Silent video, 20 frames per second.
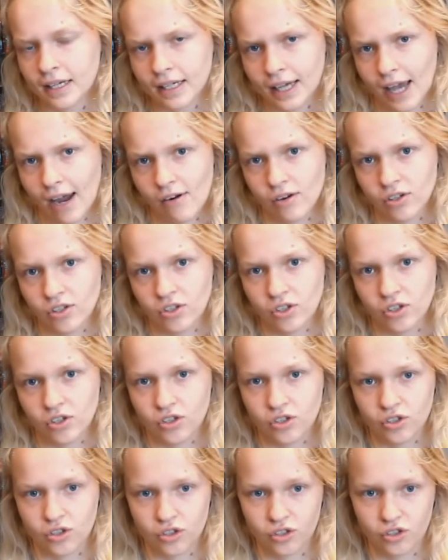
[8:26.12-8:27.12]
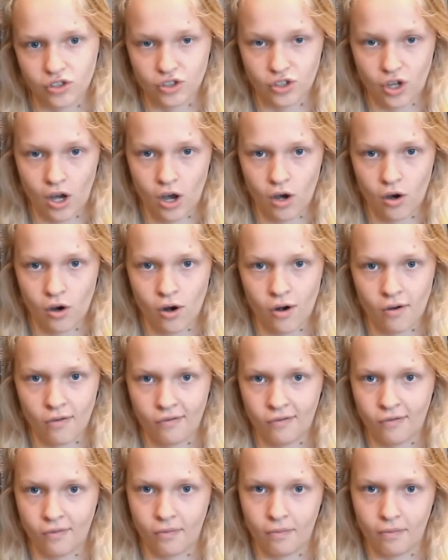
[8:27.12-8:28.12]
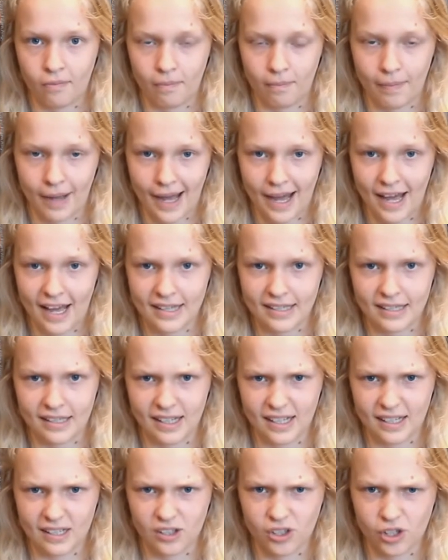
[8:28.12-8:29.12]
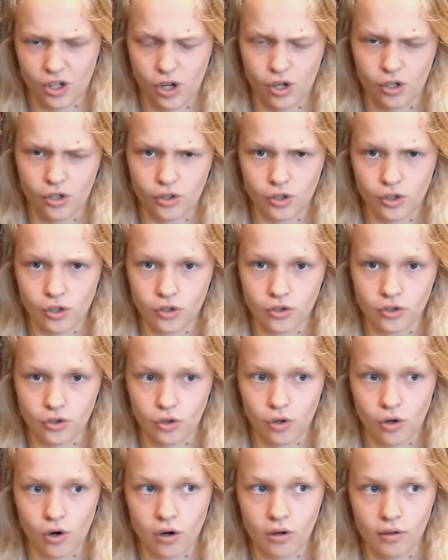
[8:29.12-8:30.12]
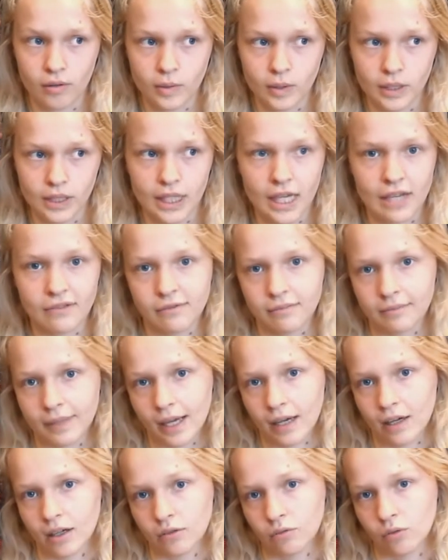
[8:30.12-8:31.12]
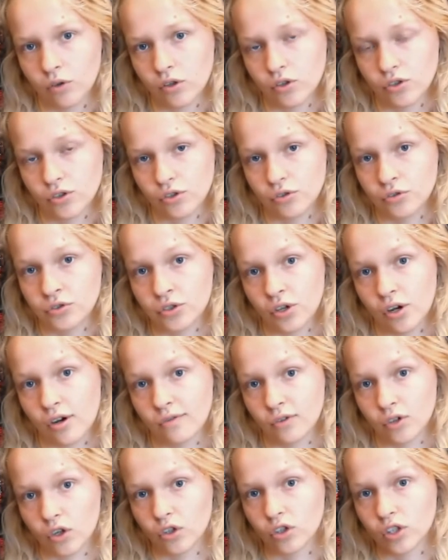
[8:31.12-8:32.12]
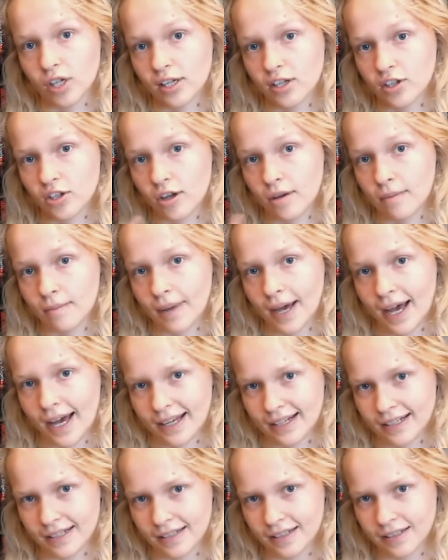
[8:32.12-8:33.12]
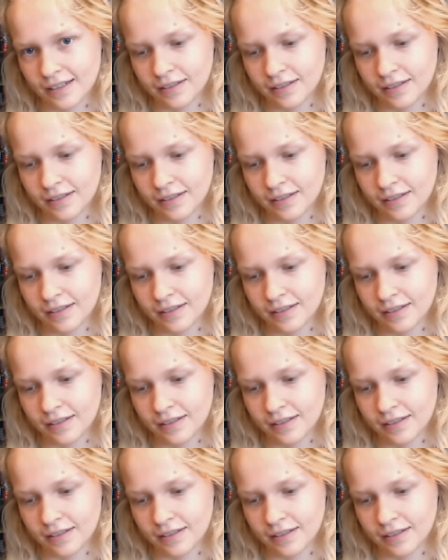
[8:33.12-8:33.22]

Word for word: characters start off bad and like turn good or even better ones who start off good and turn bad.